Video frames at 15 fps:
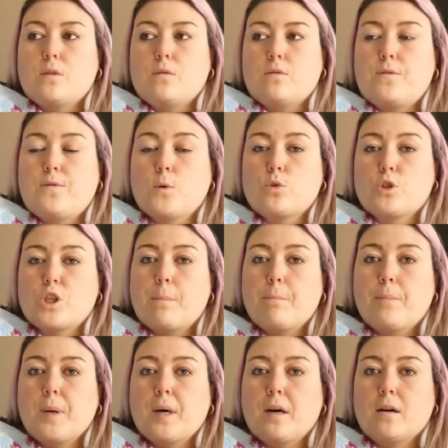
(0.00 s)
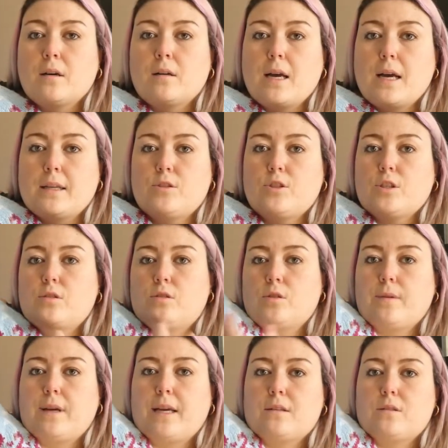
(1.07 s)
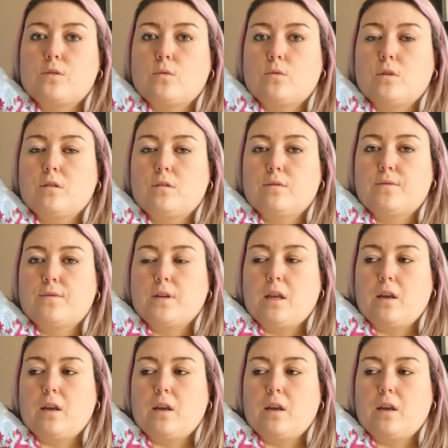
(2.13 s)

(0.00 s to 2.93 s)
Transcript: full jumper and just do it sort of